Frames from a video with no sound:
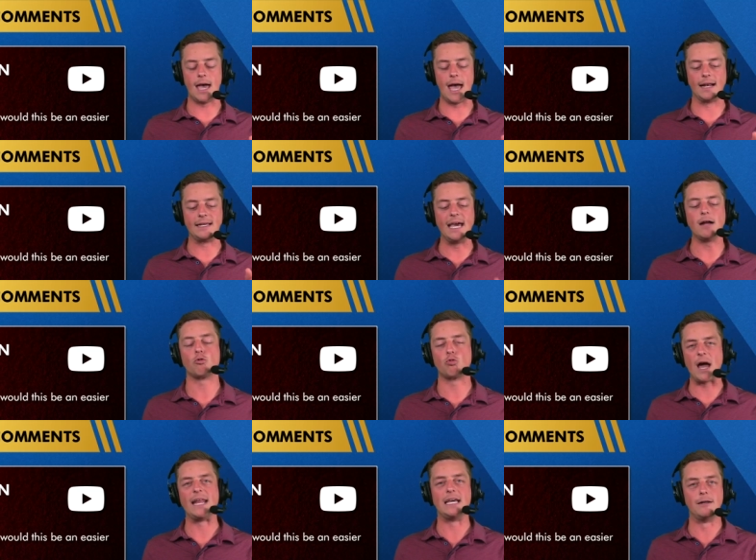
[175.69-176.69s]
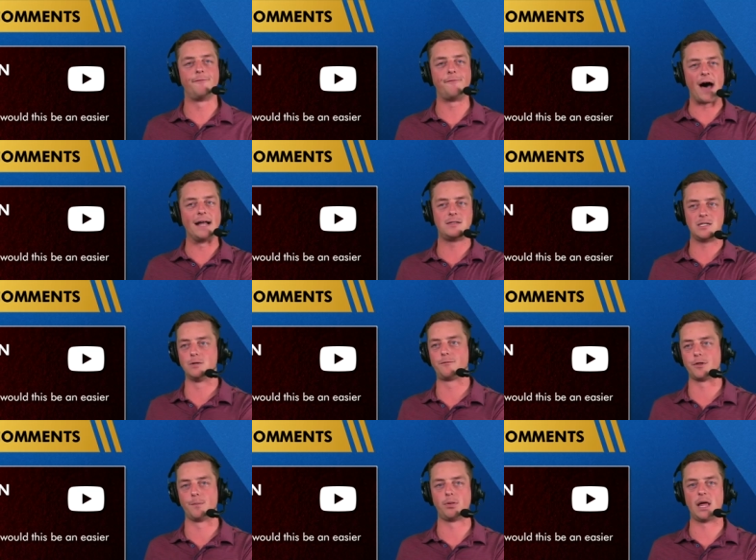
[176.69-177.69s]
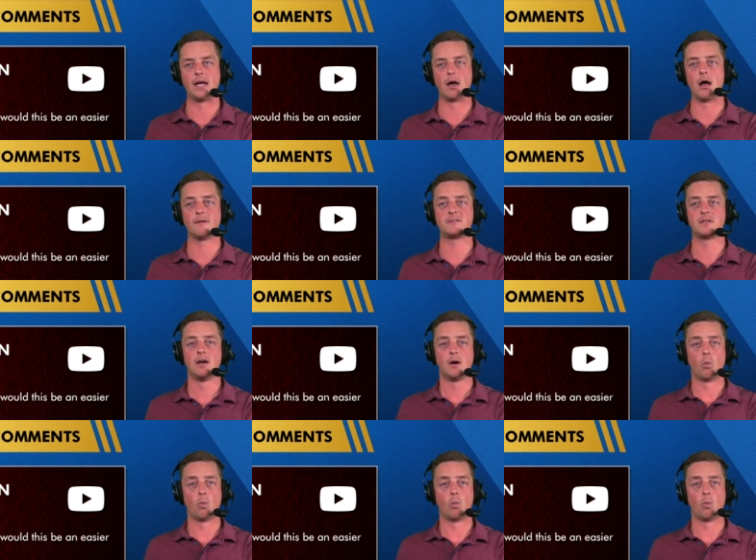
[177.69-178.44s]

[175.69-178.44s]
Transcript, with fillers: and get ready and fine tune for the playoffs.